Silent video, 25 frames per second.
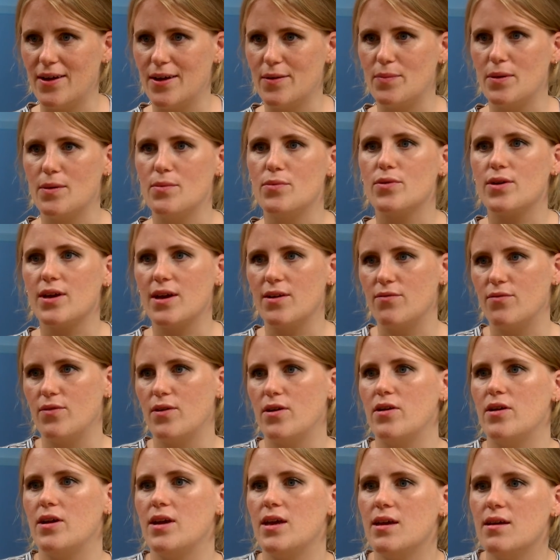And people get
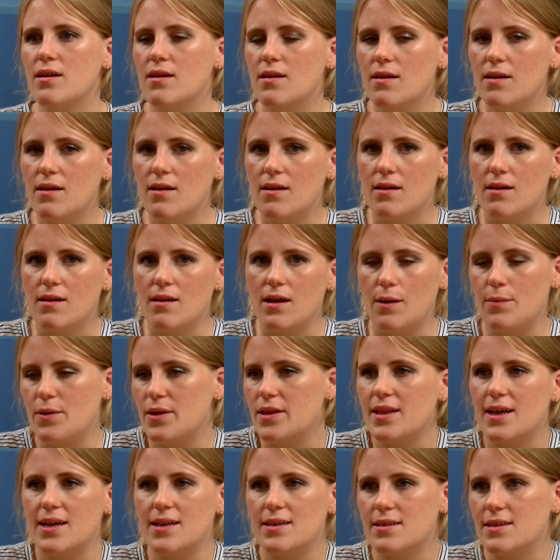very...
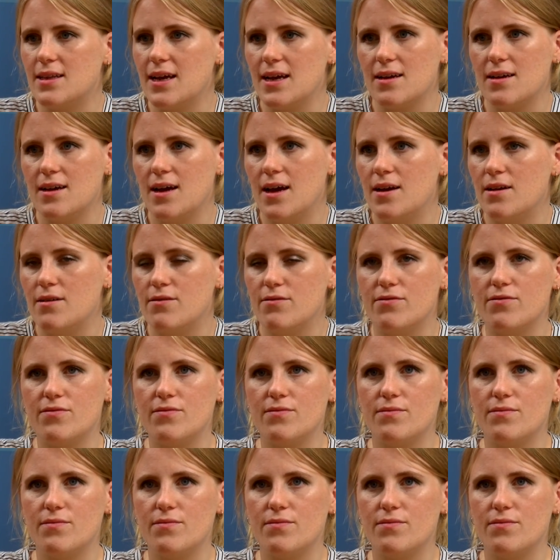that kind of